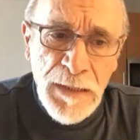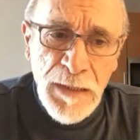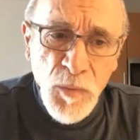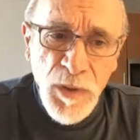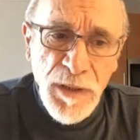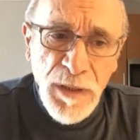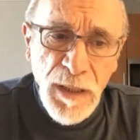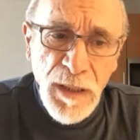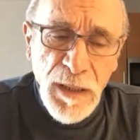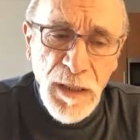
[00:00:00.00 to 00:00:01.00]
with uh,
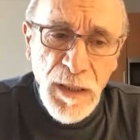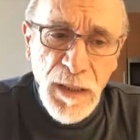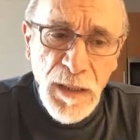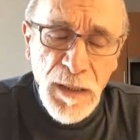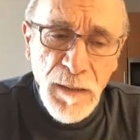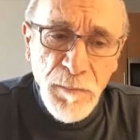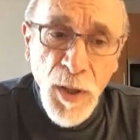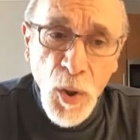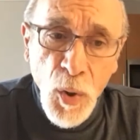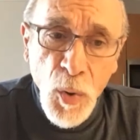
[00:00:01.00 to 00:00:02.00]
uh,
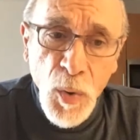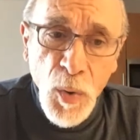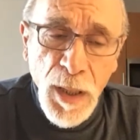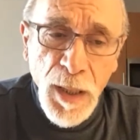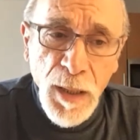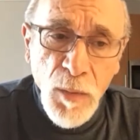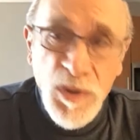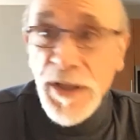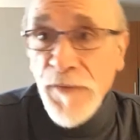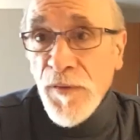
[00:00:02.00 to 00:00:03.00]
Beau uh,
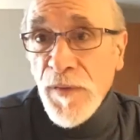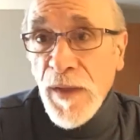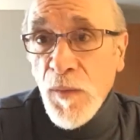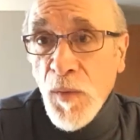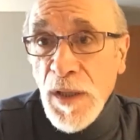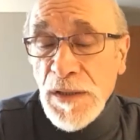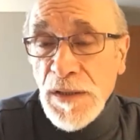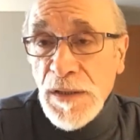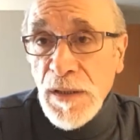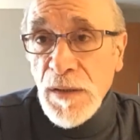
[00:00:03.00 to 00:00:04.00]
was different than it
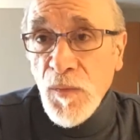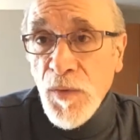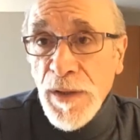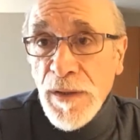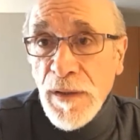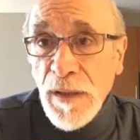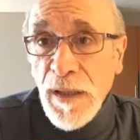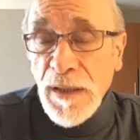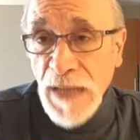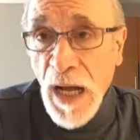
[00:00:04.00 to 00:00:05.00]
was with
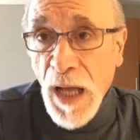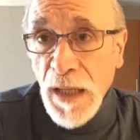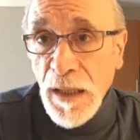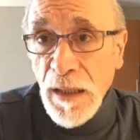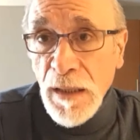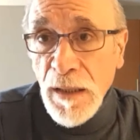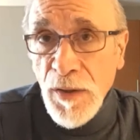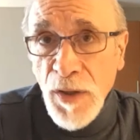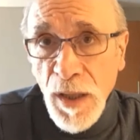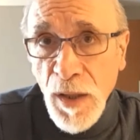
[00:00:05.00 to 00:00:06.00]
uh, Don.
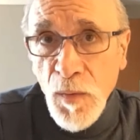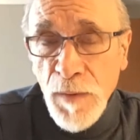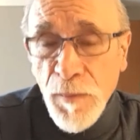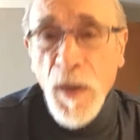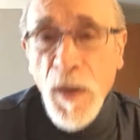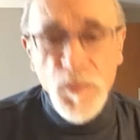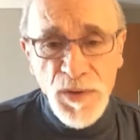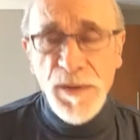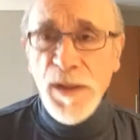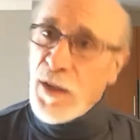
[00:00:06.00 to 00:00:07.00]
You know, with Beau it
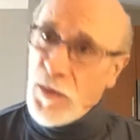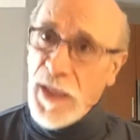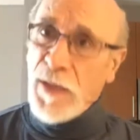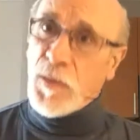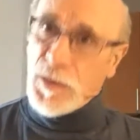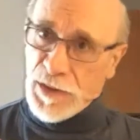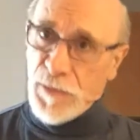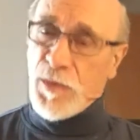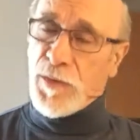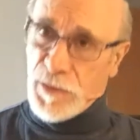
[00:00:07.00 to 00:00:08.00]
was you know equals,
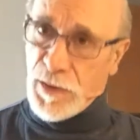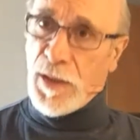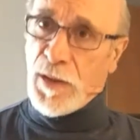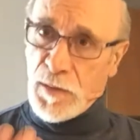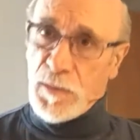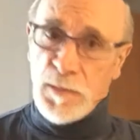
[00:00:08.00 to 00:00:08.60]
and we were you know